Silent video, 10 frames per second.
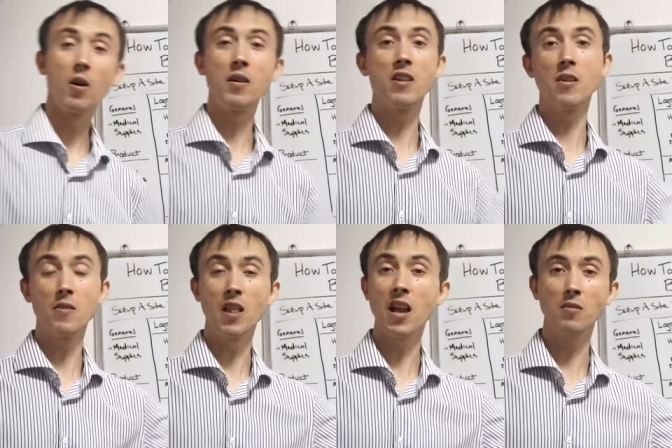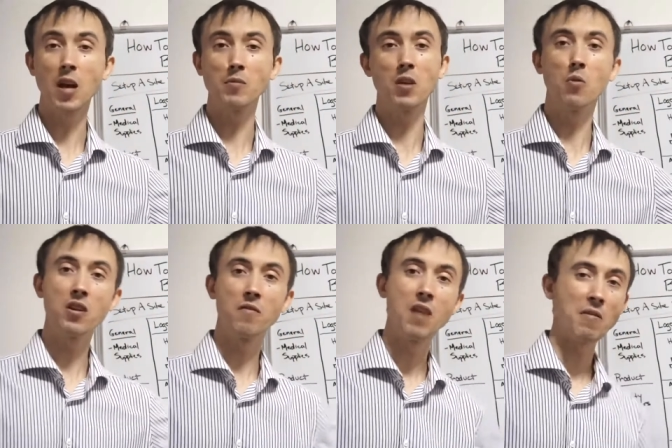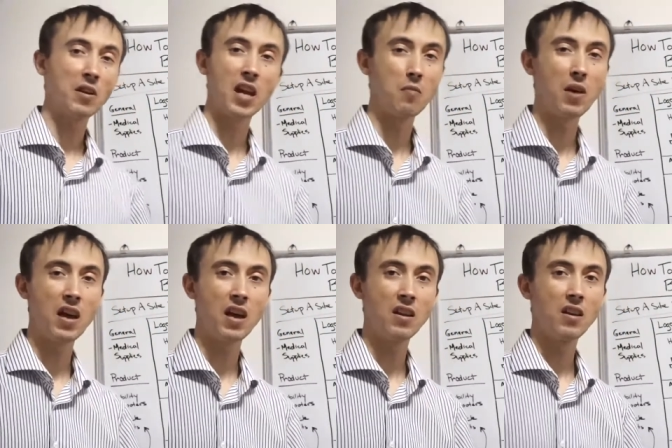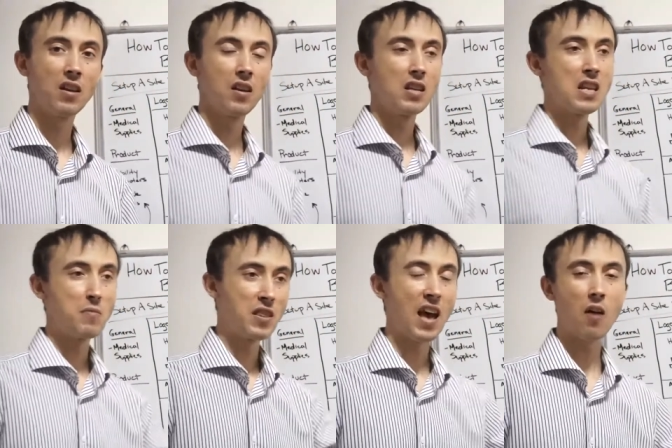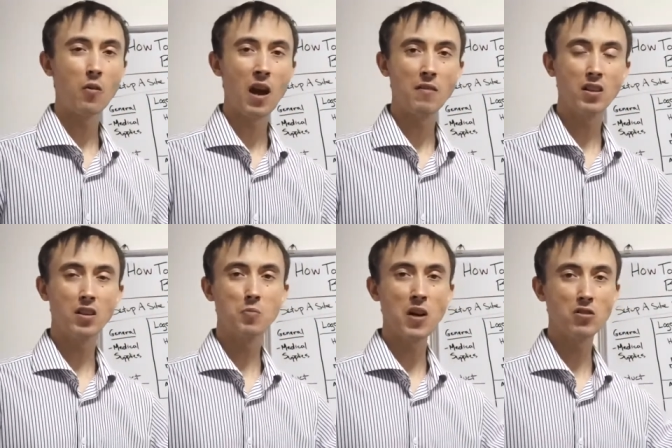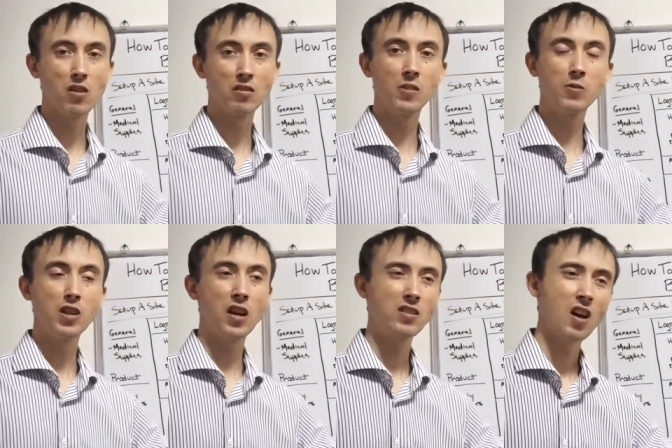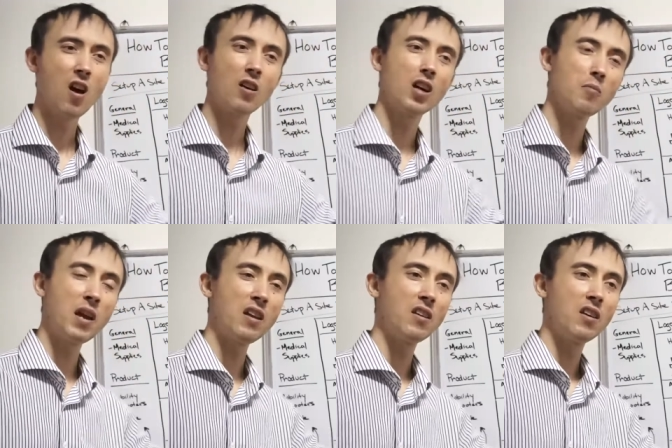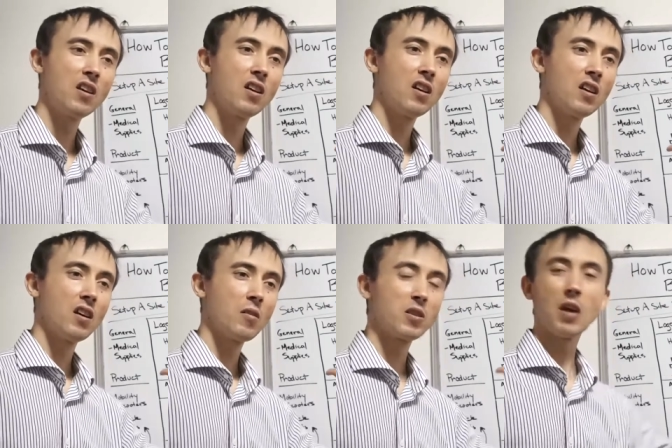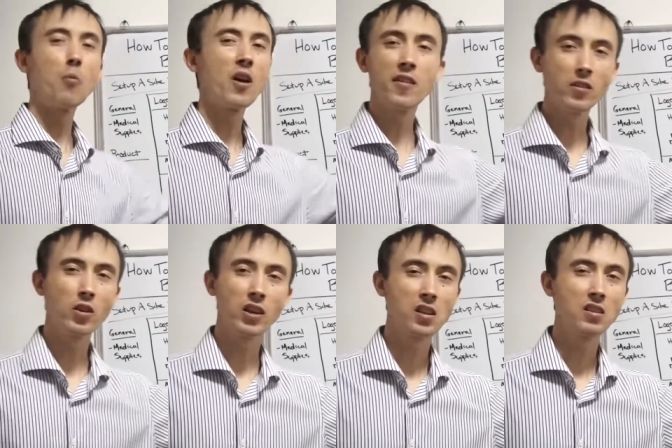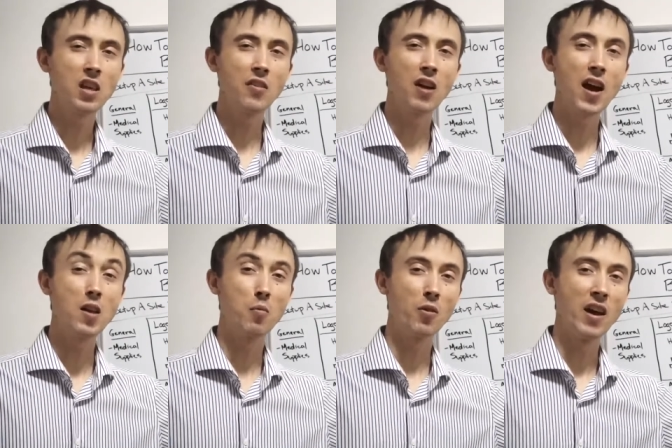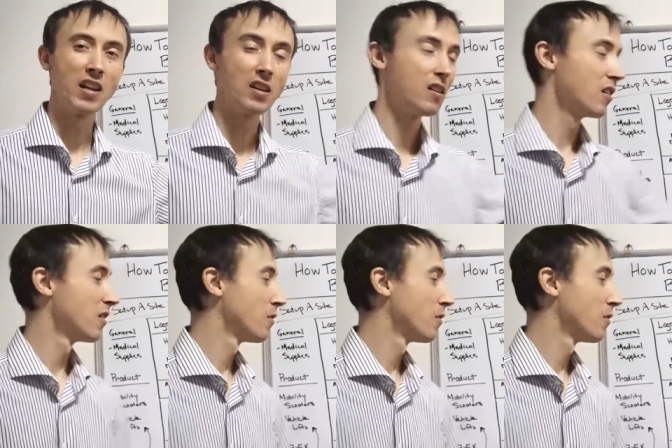And a lot of times they wouldn't have never came in, but now they're having a special on lift chairs. I'll come in because I wanted to look at this other item already.